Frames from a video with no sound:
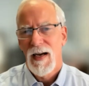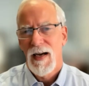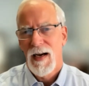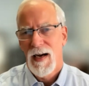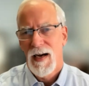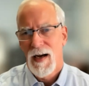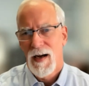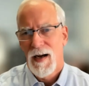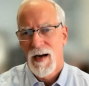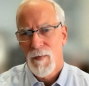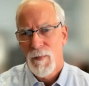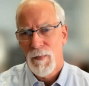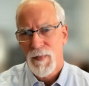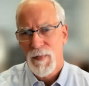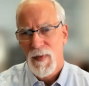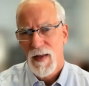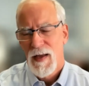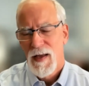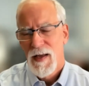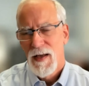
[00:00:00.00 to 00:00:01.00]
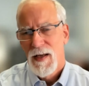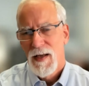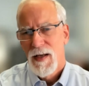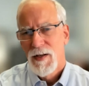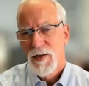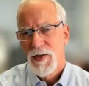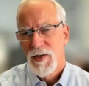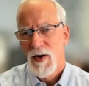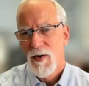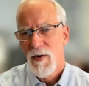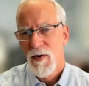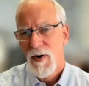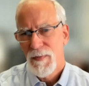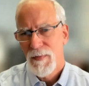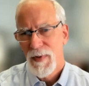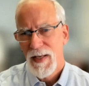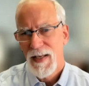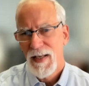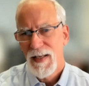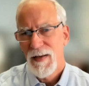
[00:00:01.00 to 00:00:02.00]
Um, so it'd
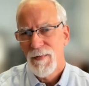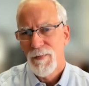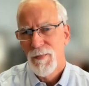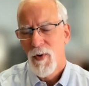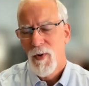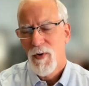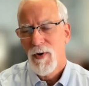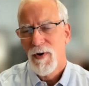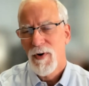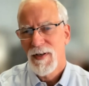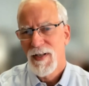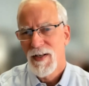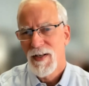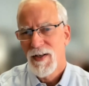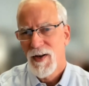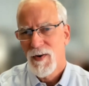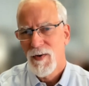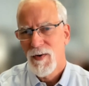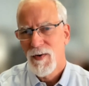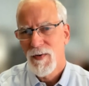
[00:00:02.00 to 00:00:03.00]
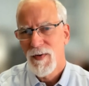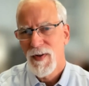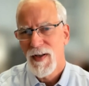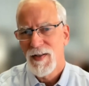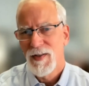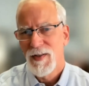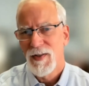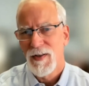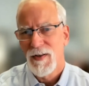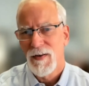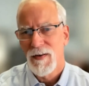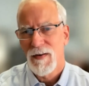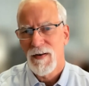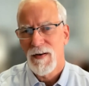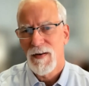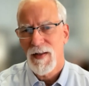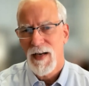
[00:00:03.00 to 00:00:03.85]
be important to know that your